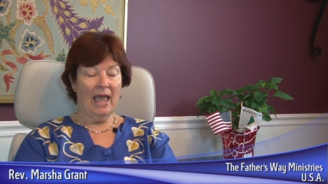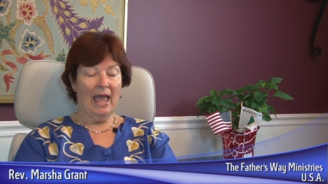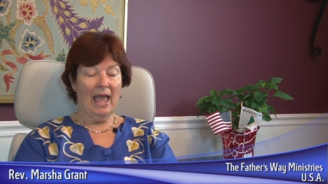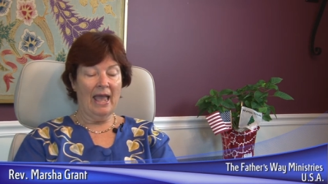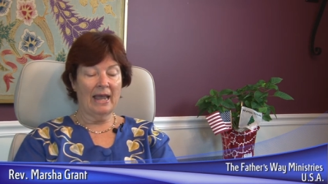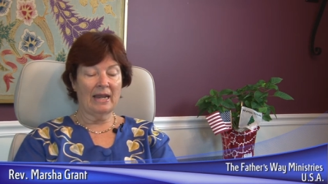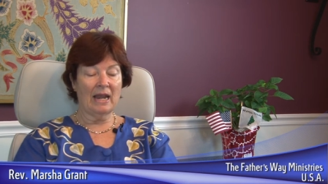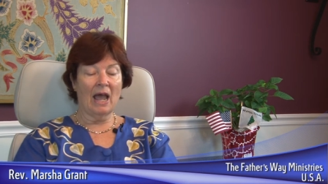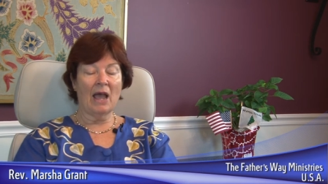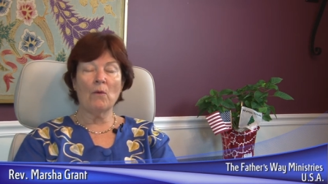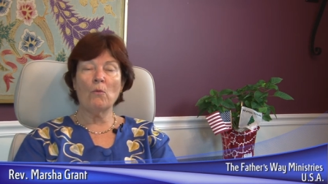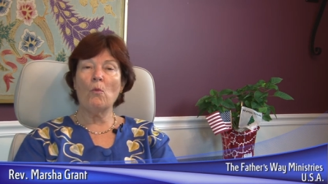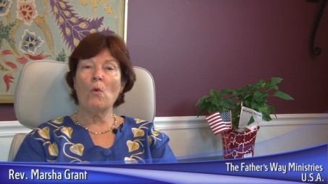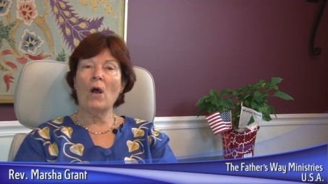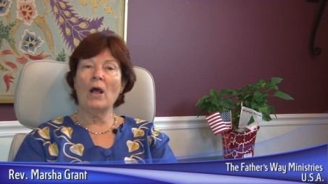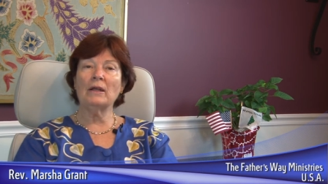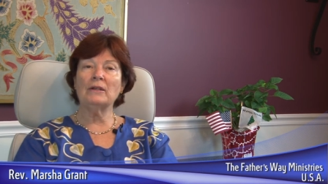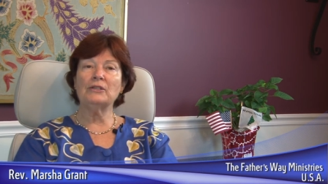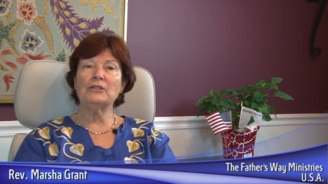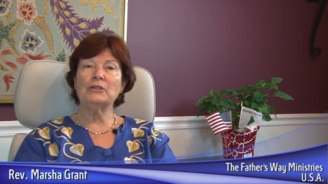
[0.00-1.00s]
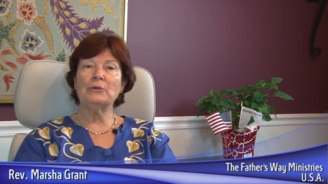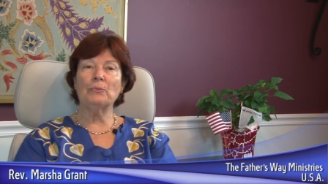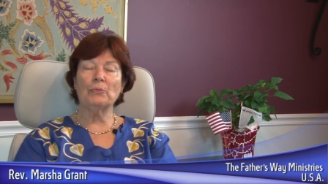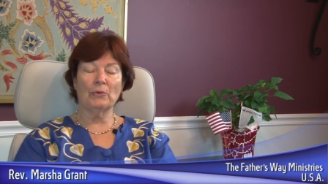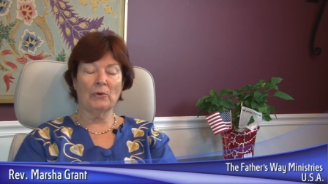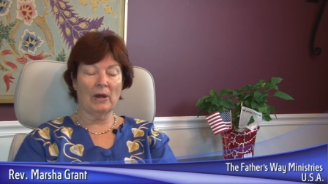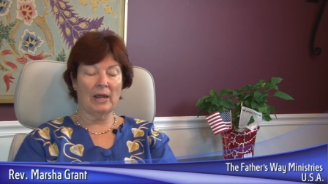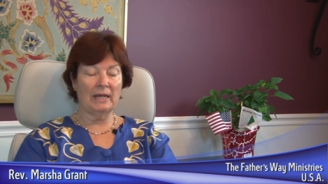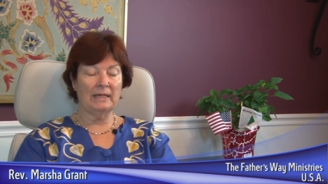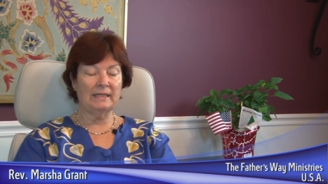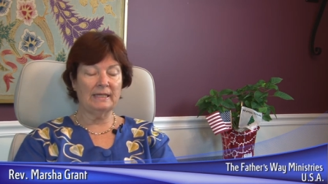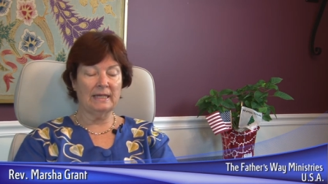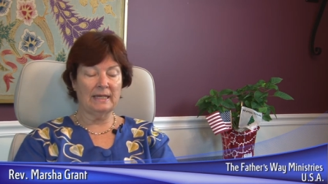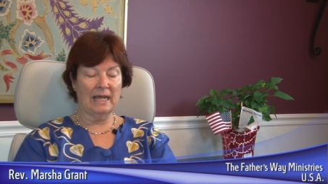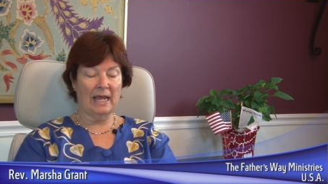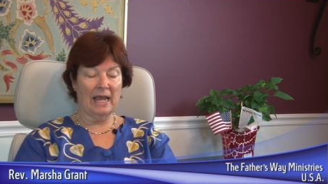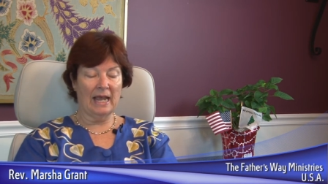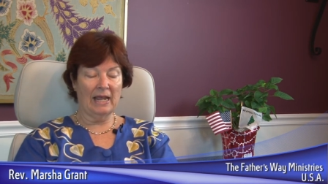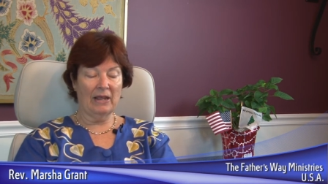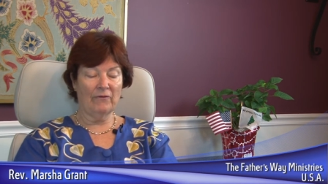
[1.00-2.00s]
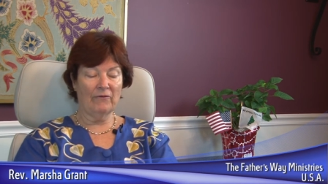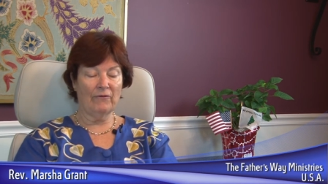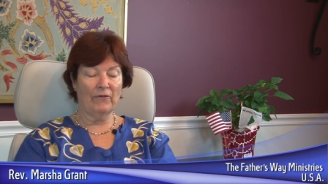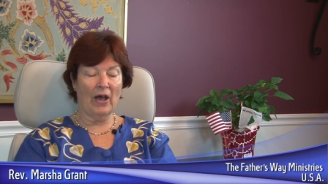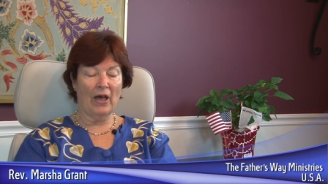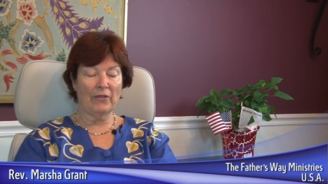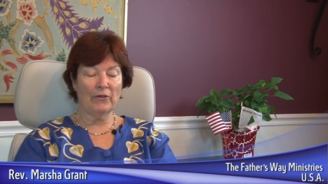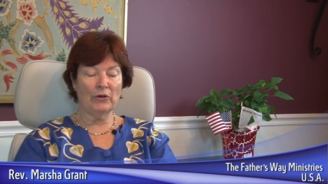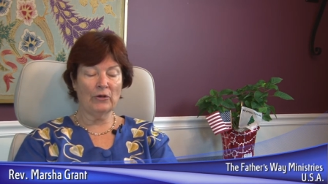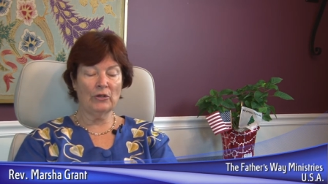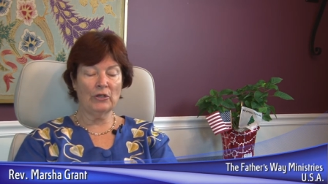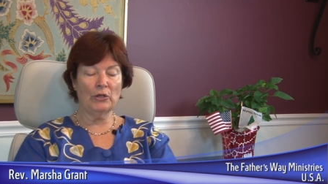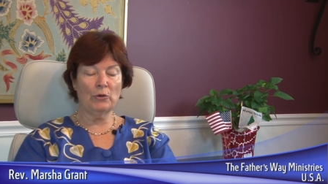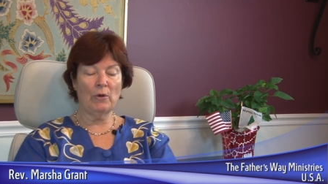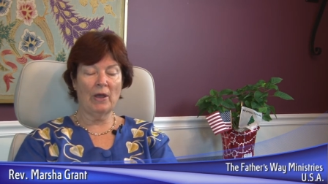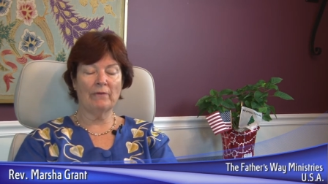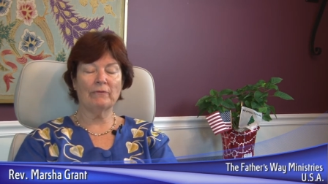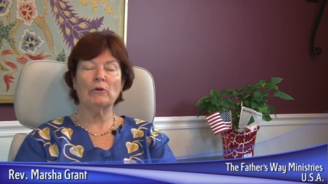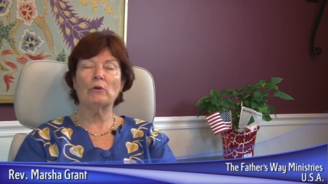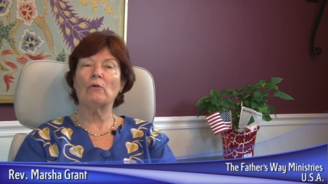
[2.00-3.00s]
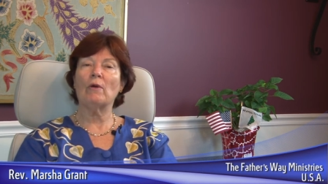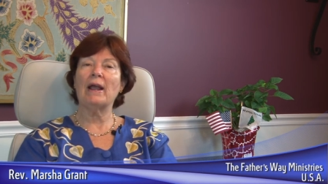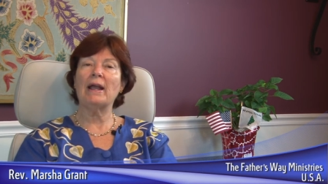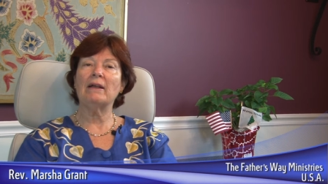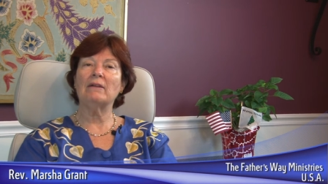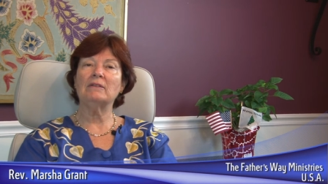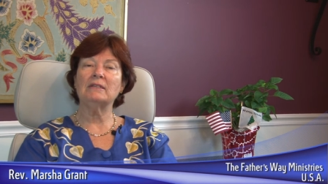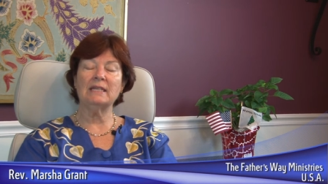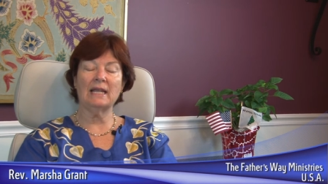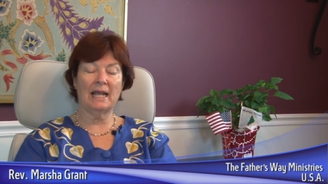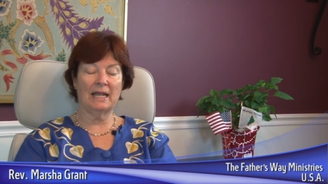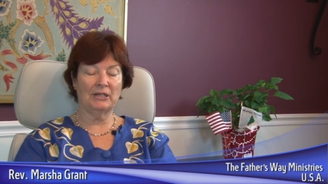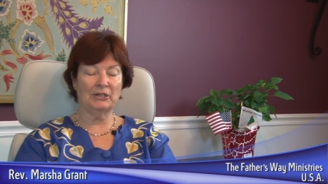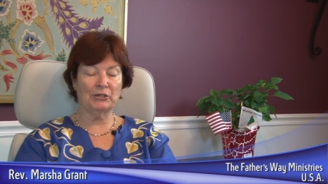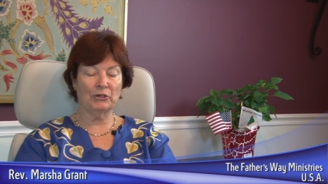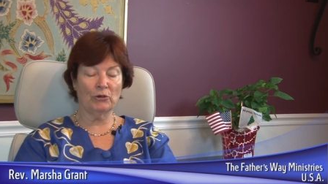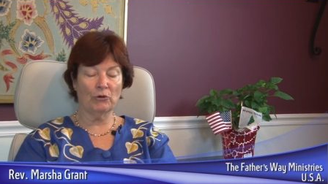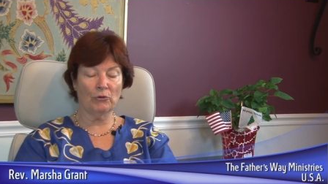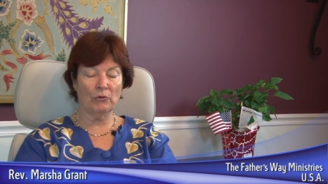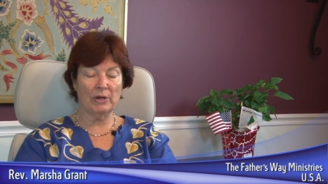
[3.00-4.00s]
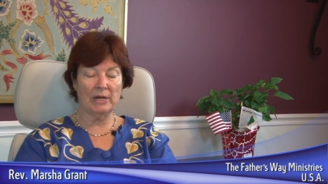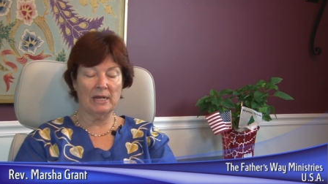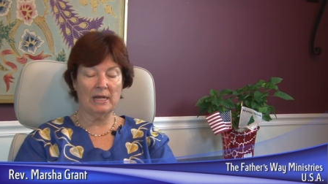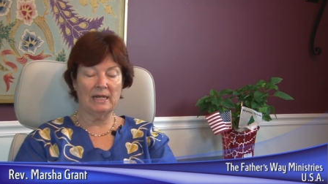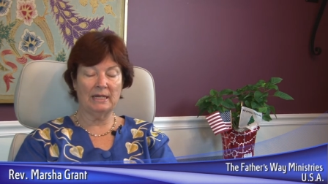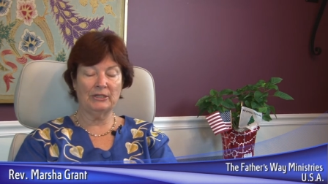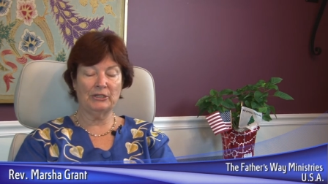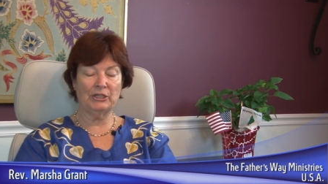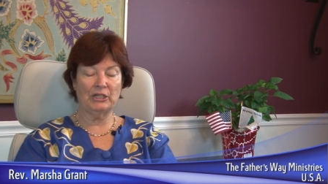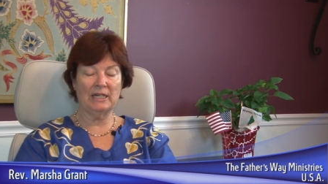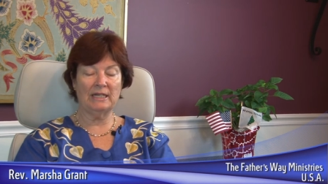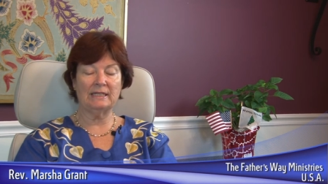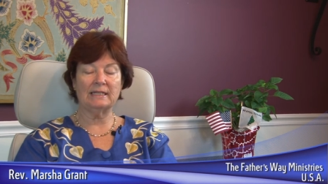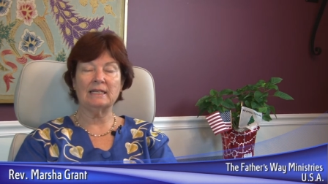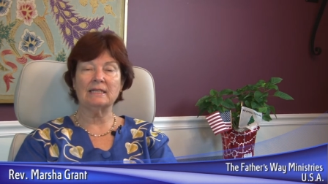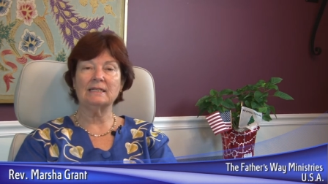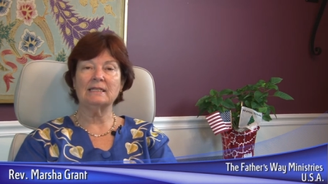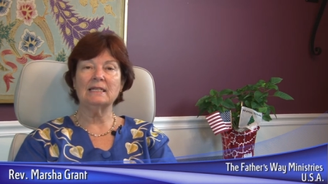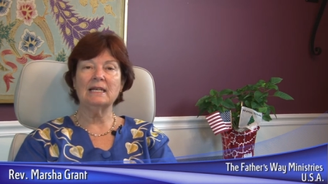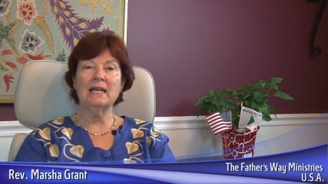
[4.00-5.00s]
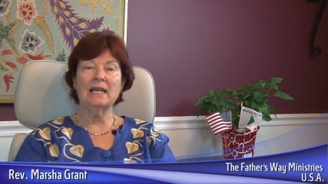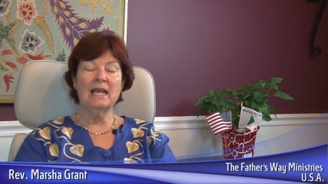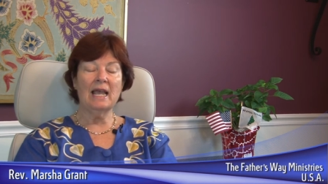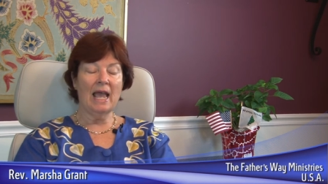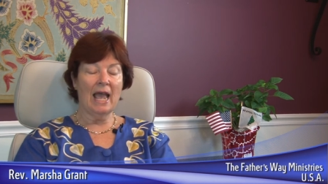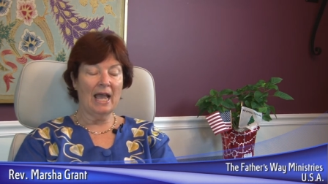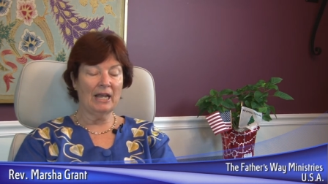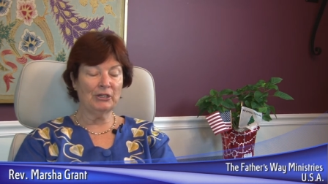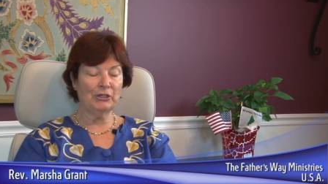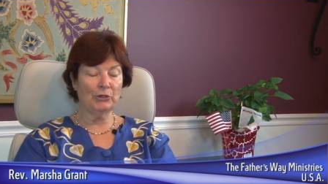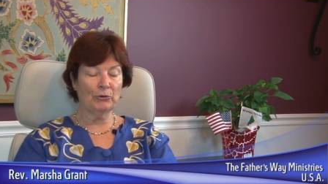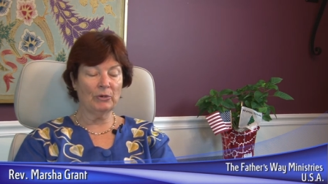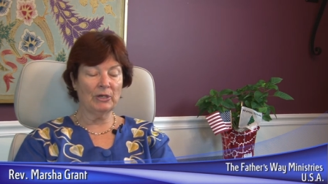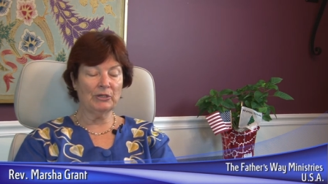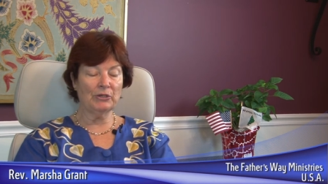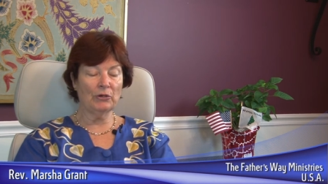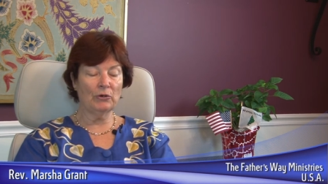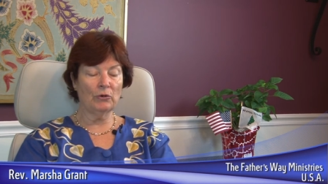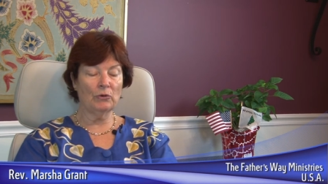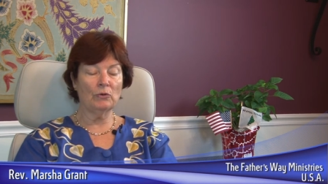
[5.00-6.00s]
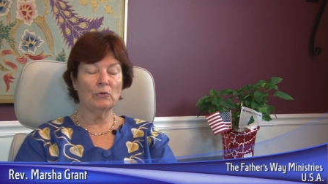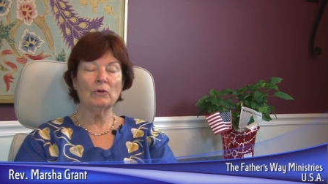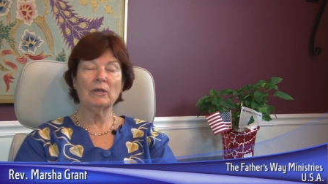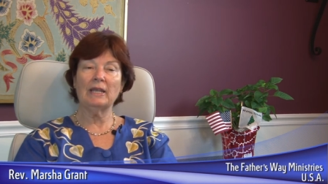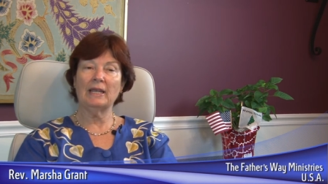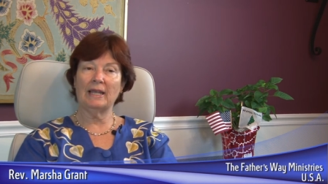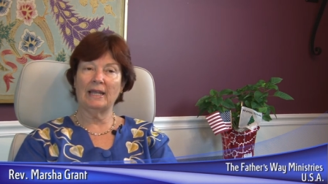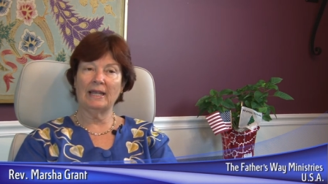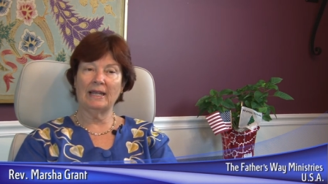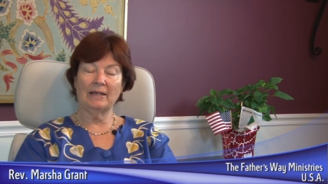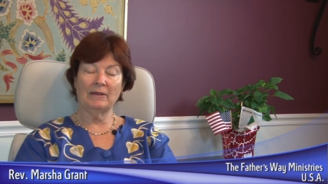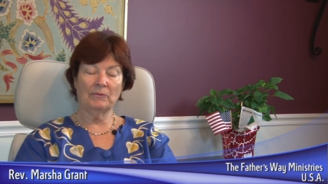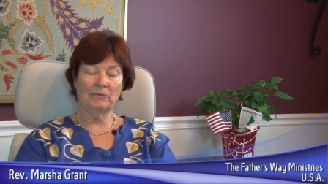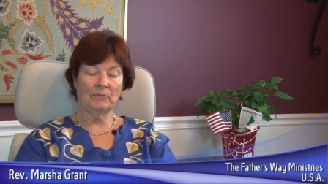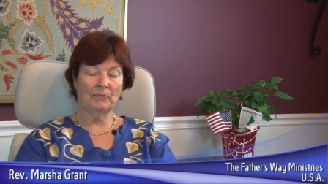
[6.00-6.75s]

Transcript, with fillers: And I want to pray today. Father, you have crowned and decreed Jesus as your eternal King.